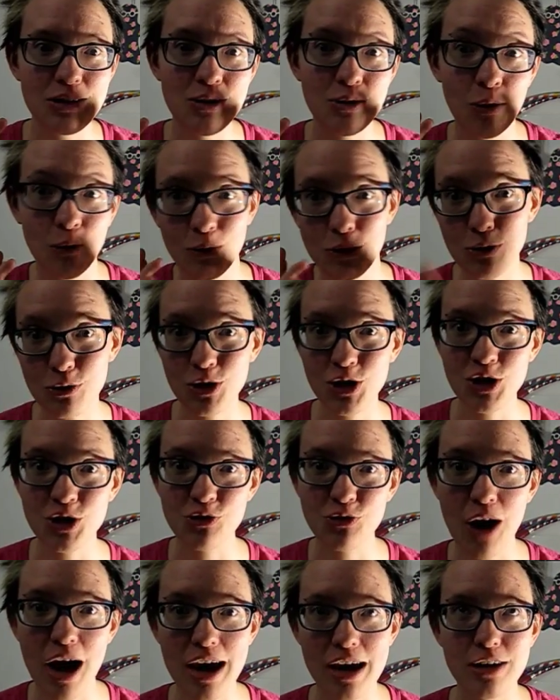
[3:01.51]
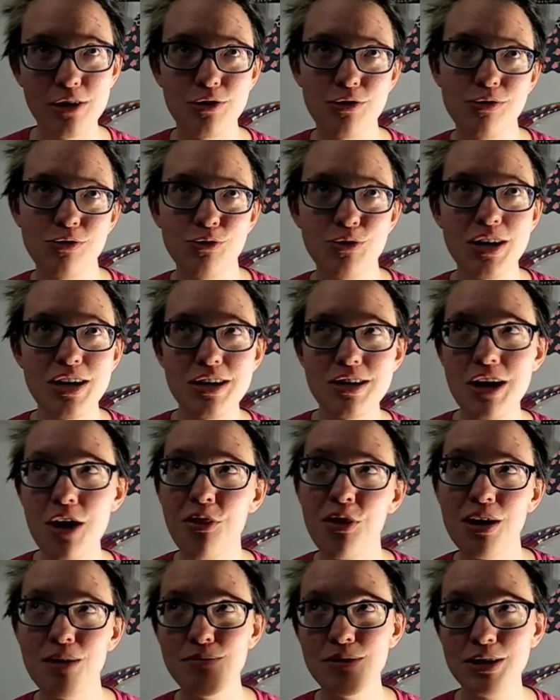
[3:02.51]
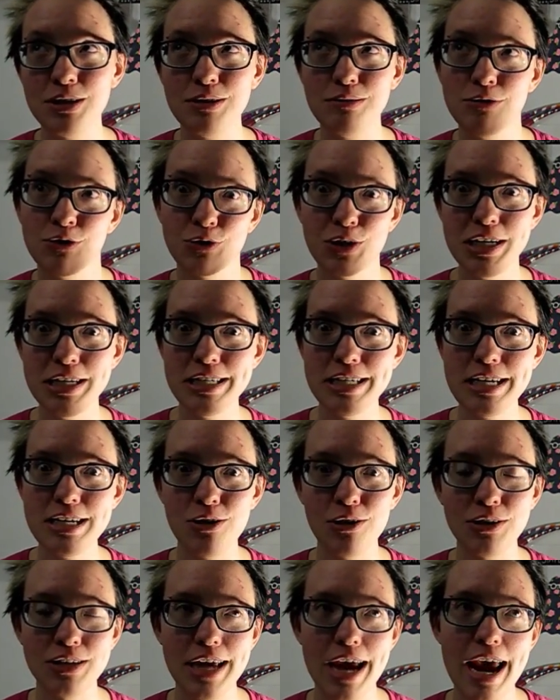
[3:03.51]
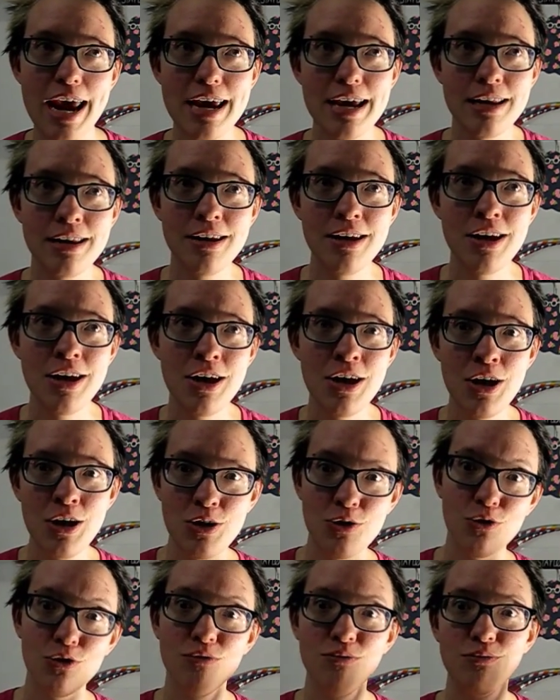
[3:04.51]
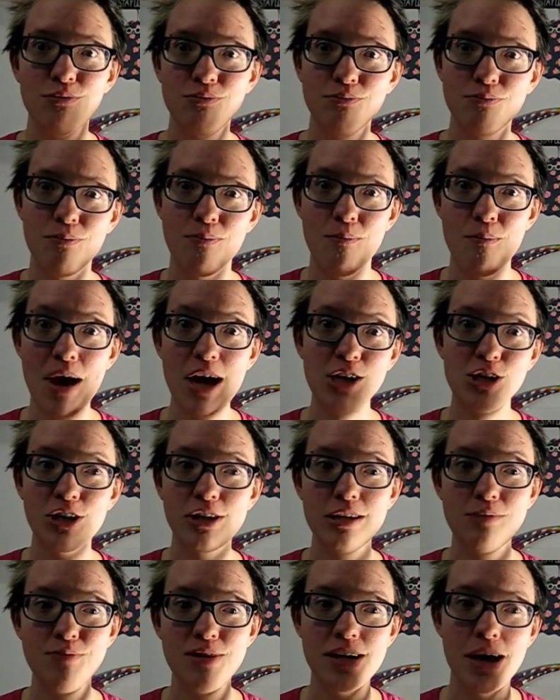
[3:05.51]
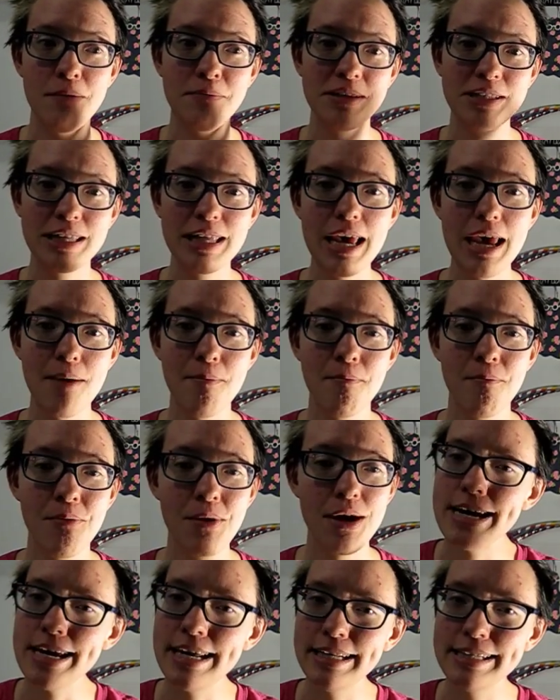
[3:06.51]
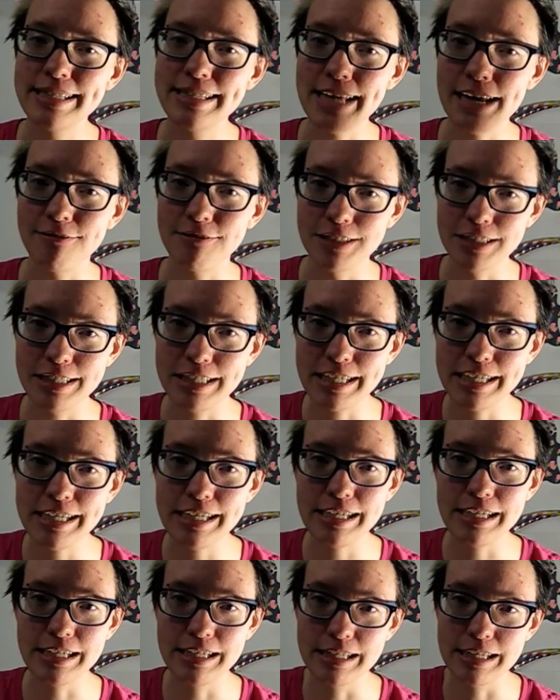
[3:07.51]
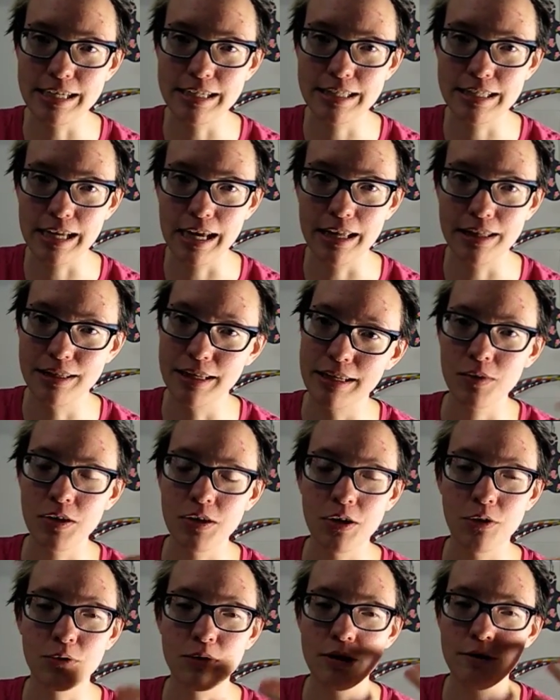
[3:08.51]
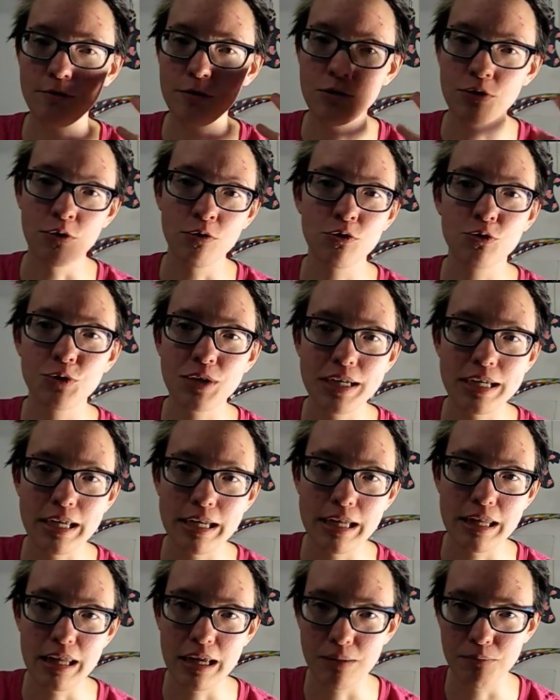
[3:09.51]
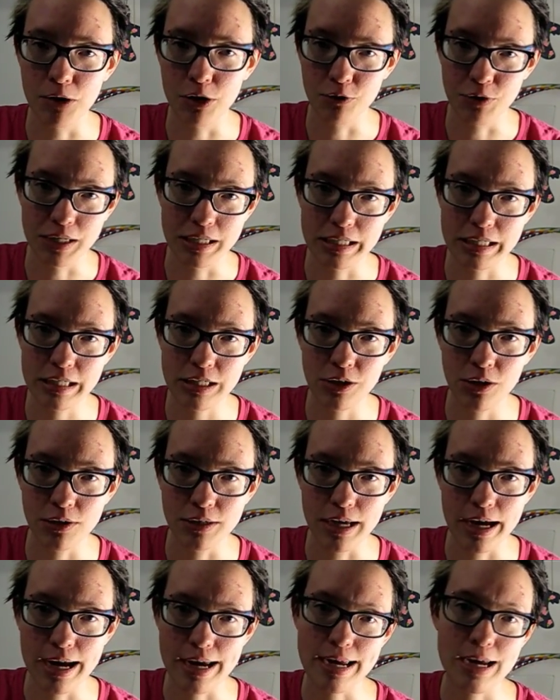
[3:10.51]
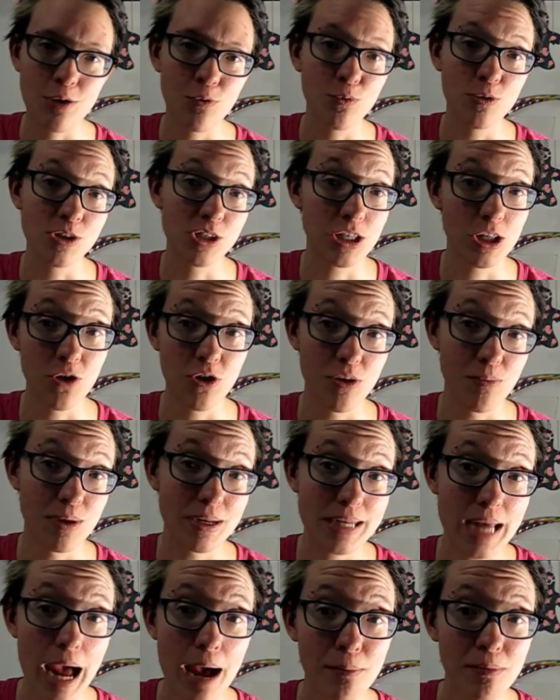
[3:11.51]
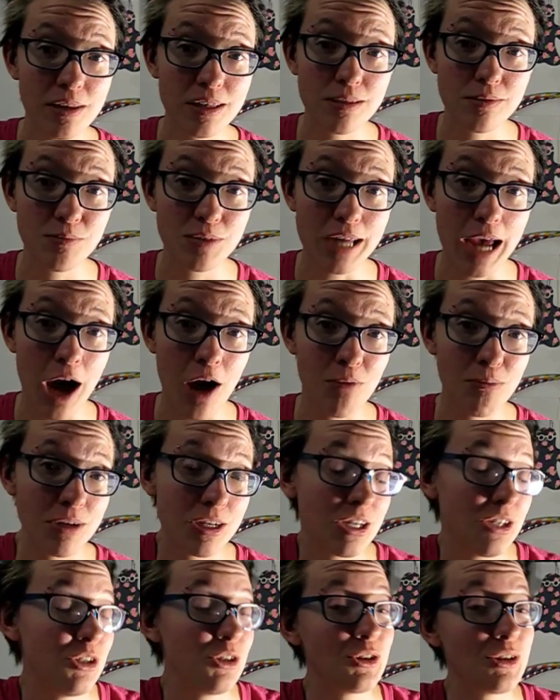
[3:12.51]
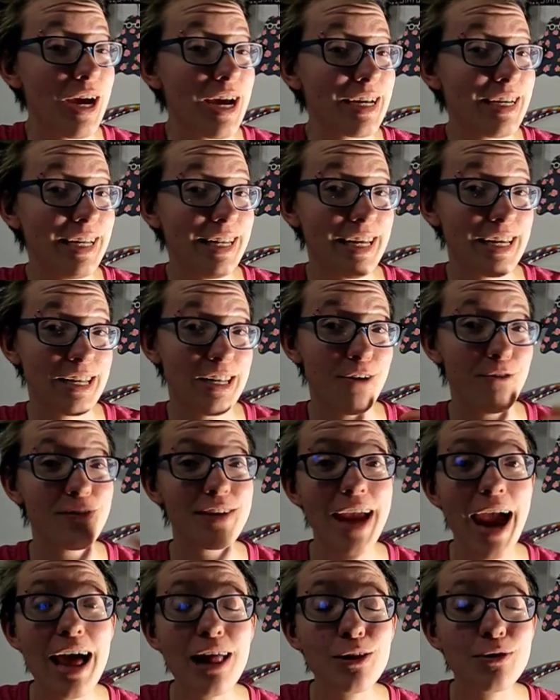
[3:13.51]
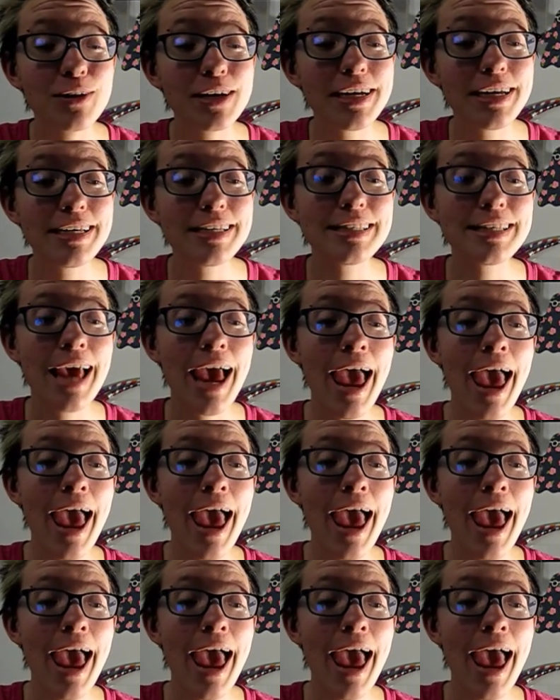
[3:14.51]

You know, you should try it. Drink nothing but green tea all day and you'll magically become slim. But in seventeen they said that, you know, if you don't drink anything but green tea all day, it will slow your metabolism down because you're not getting enough calories.